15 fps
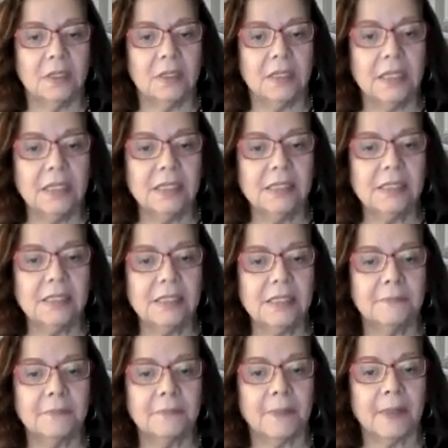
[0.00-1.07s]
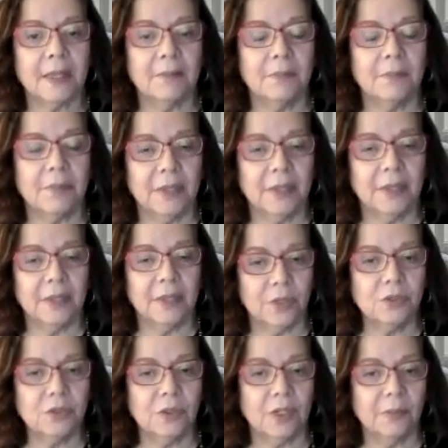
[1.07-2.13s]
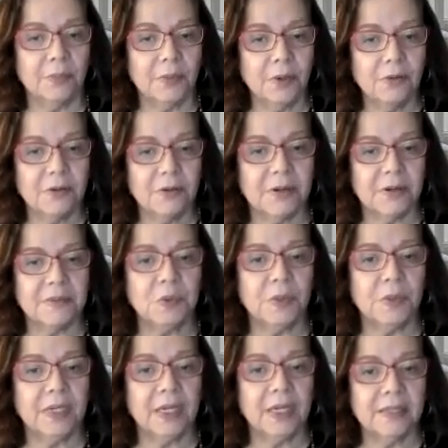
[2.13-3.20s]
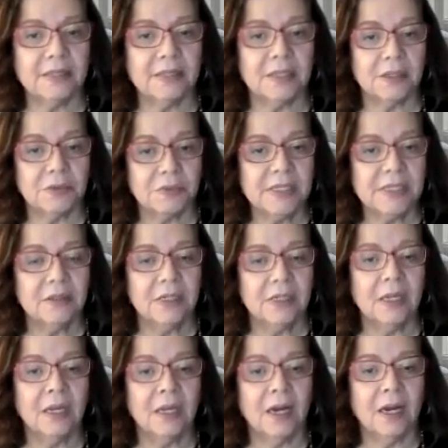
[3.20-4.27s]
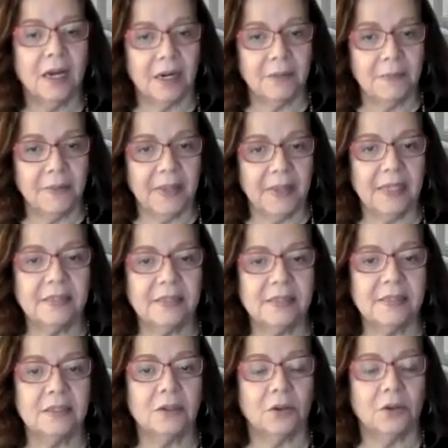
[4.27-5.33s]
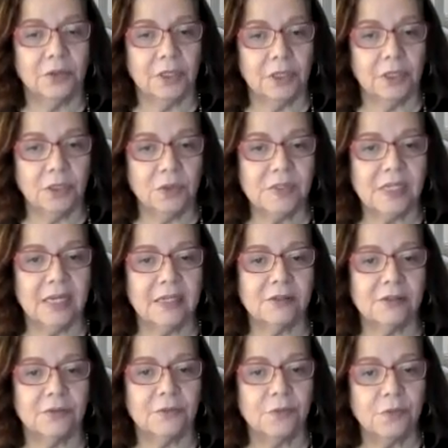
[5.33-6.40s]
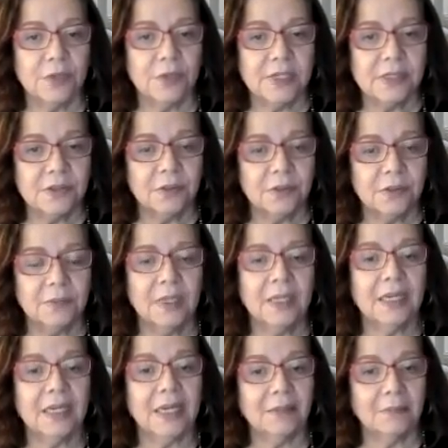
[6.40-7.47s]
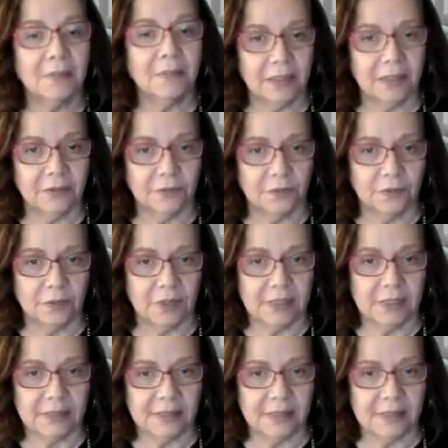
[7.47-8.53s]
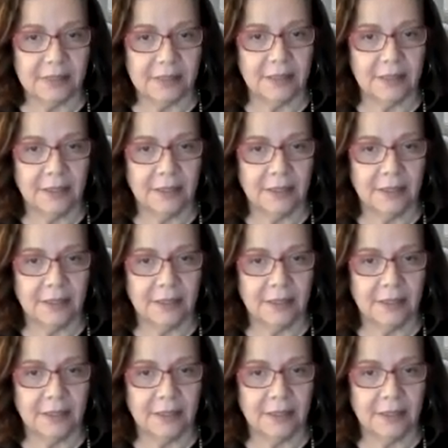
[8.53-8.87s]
These educational programs to enhance reasoning are based on the new science of wisdom and mindfulness,